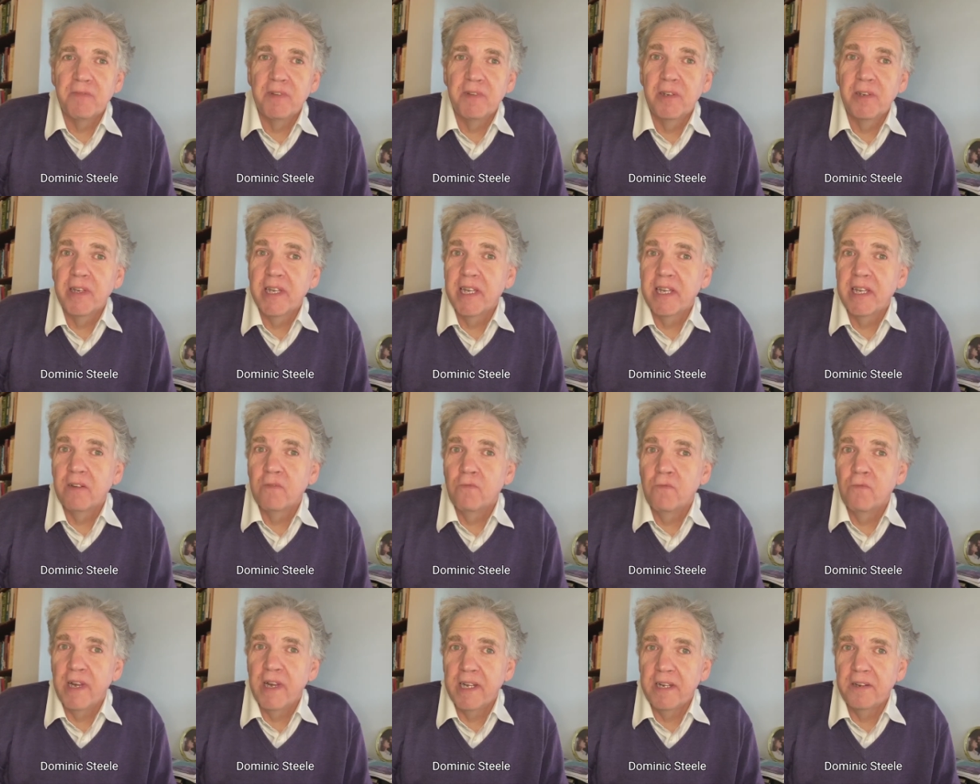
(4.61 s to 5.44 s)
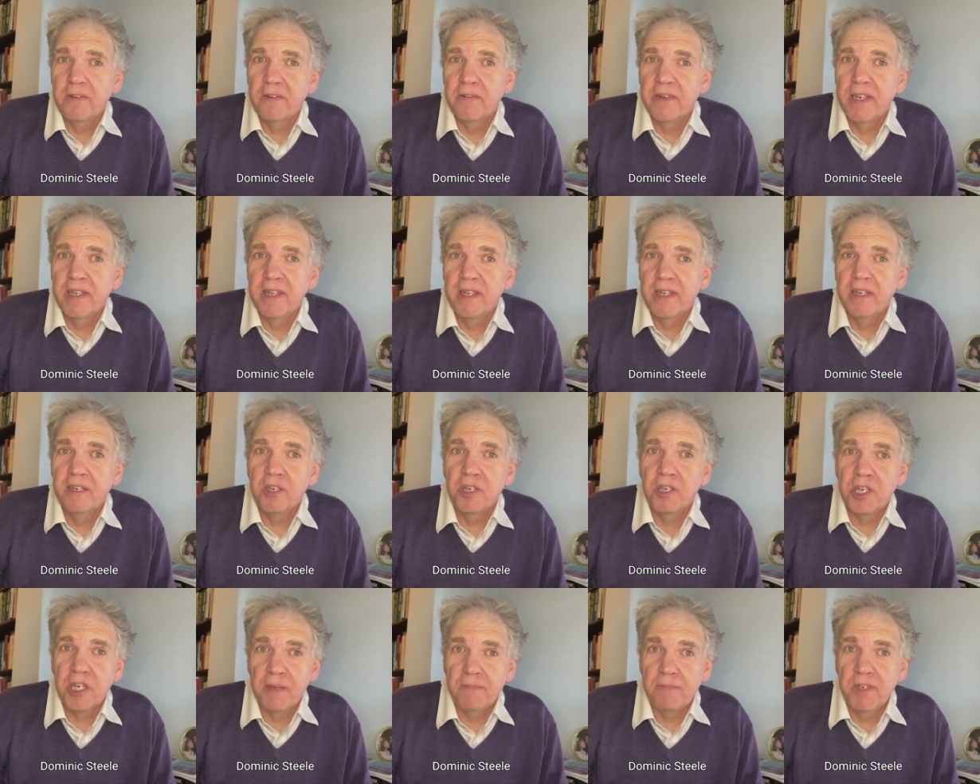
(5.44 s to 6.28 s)
We're looking at 1 Corinthians
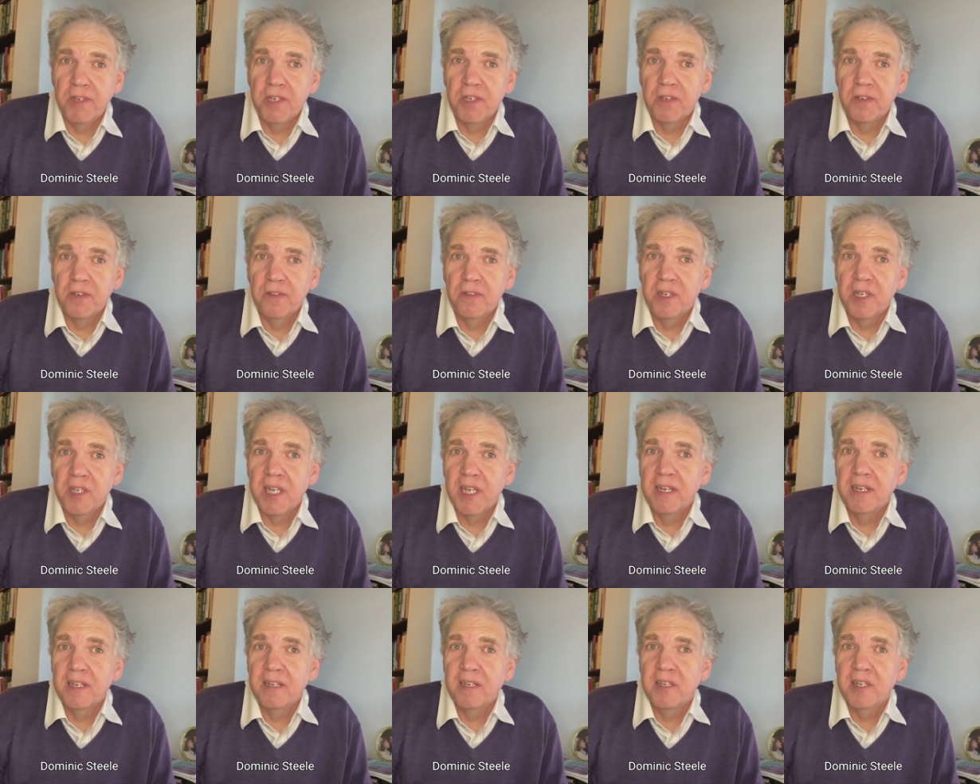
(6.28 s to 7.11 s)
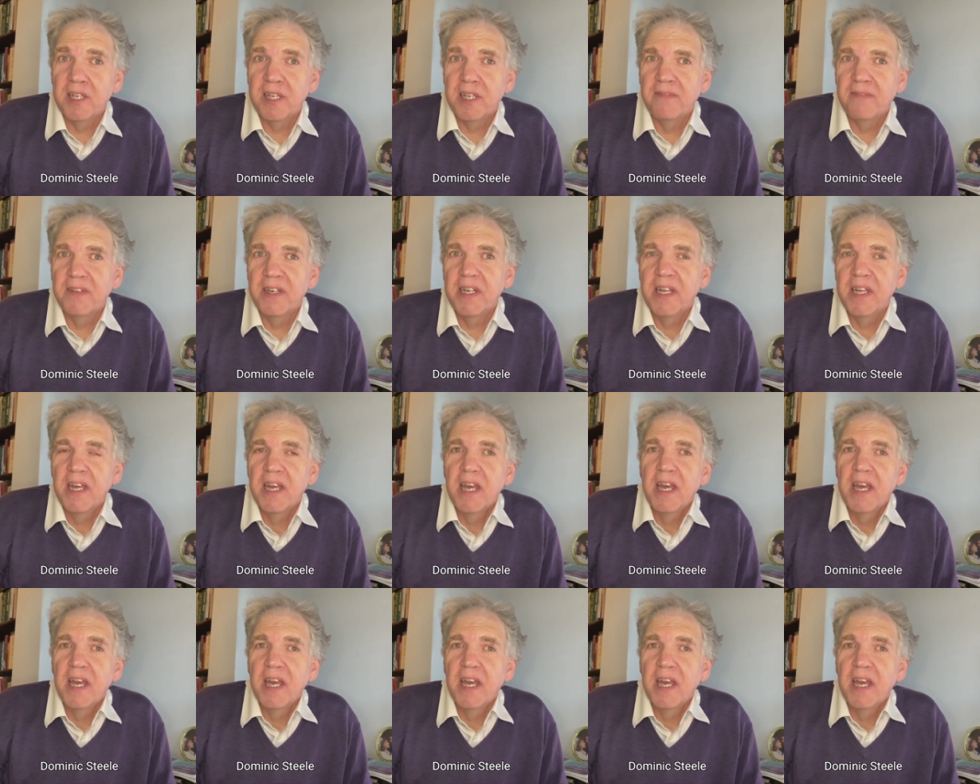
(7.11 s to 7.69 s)
chapter 2, sentence 7.